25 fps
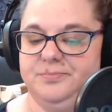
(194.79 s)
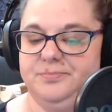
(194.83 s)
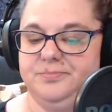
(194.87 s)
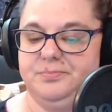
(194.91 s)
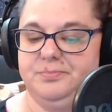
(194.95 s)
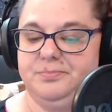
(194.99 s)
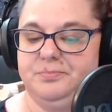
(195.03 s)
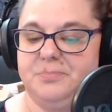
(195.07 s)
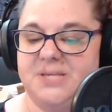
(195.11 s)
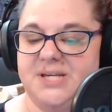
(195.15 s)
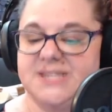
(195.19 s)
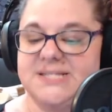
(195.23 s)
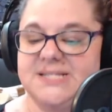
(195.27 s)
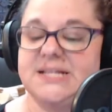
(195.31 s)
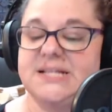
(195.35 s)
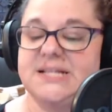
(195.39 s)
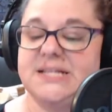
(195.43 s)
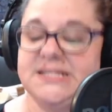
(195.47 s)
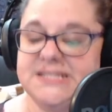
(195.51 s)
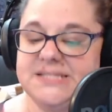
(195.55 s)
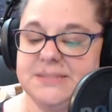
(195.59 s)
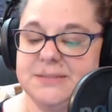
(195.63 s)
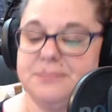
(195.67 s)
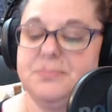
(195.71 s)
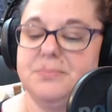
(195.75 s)
basically
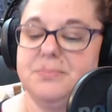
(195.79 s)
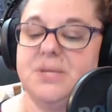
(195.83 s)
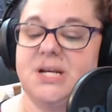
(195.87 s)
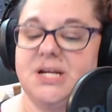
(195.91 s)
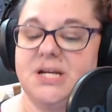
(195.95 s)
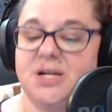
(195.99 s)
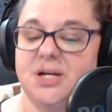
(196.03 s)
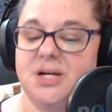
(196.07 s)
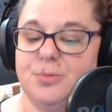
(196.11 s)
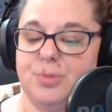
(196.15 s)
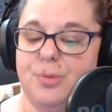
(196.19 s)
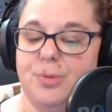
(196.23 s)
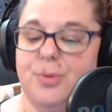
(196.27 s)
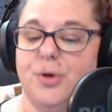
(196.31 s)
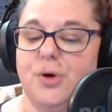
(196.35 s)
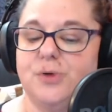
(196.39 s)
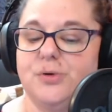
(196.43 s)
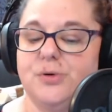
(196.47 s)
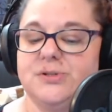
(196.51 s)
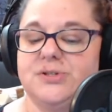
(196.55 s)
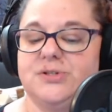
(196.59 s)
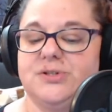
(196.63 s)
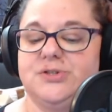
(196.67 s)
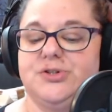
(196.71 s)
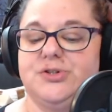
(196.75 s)
submitted a
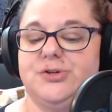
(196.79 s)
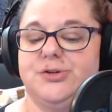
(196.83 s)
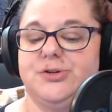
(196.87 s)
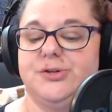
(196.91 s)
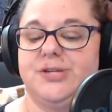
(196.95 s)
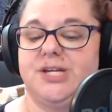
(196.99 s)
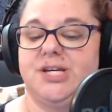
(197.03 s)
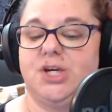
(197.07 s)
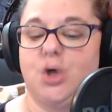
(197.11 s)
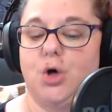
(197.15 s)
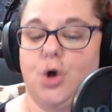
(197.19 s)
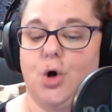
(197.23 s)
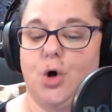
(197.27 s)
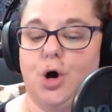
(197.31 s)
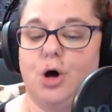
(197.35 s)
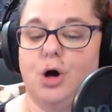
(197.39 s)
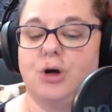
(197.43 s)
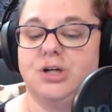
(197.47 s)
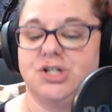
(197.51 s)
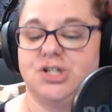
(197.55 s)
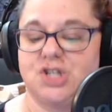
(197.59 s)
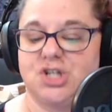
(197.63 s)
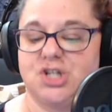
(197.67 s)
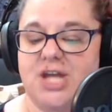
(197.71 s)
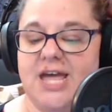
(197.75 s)
proposal to the
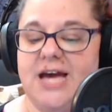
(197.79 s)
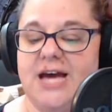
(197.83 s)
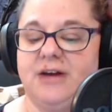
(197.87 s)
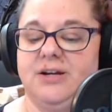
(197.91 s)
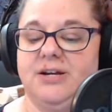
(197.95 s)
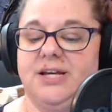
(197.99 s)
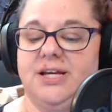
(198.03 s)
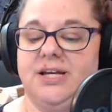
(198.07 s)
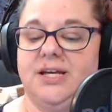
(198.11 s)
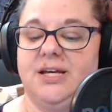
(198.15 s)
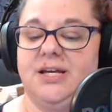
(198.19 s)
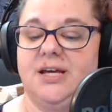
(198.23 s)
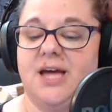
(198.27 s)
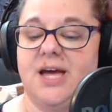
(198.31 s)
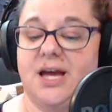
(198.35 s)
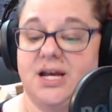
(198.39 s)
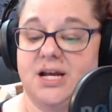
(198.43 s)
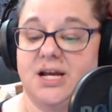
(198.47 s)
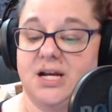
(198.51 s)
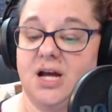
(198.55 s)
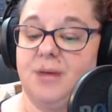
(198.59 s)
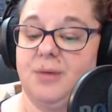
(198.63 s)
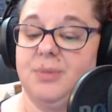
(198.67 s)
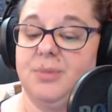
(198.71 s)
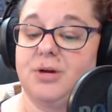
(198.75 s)
Orange County
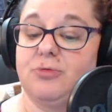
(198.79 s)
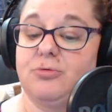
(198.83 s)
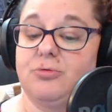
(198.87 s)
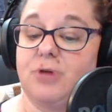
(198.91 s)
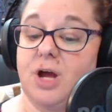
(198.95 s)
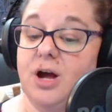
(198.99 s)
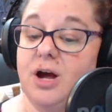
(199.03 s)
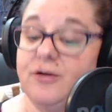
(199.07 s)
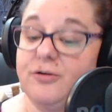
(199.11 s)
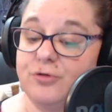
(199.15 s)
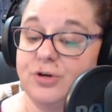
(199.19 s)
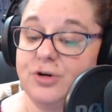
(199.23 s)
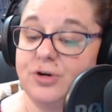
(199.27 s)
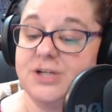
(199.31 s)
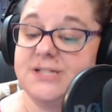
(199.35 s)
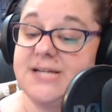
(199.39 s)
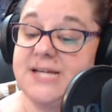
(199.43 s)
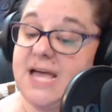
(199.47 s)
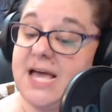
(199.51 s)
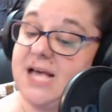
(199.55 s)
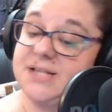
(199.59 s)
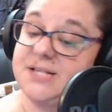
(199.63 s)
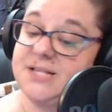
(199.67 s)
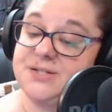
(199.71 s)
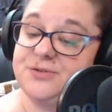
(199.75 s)
Economic Recovery
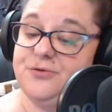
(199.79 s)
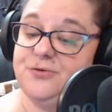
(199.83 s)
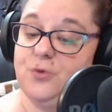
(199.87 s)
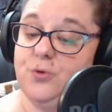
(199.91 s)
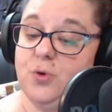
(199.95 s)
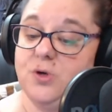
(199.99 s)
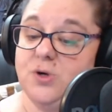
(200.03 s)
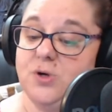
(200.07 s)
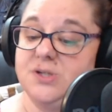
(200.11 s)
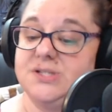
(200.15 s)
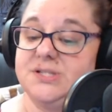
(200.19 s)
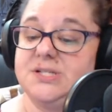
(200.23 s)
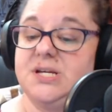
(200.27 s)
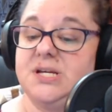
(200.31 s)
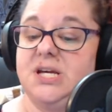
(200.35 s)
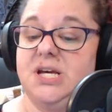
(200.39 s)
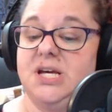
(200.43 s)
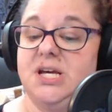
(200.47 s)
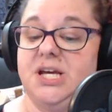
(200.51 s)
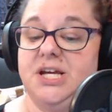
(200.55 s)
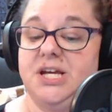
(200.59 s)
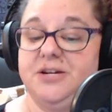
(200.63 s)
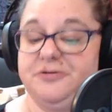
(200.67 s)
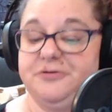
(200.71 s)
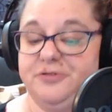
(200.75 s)
Task Force
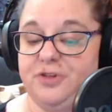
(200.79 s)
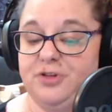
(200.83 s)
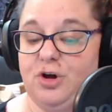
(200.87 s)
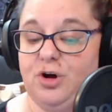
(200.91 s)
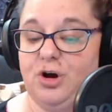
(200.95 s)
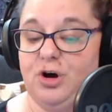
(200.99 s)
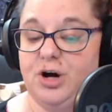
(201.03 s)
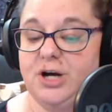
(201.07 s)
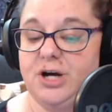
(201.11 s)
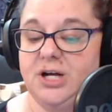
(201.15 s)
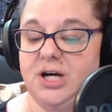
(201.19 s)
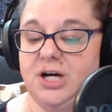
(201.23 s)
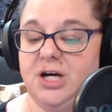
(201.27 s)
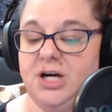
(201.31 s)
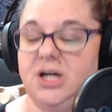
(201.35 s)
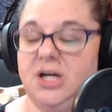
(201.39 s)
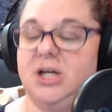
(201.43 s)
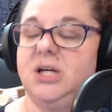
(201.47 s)
in Florida,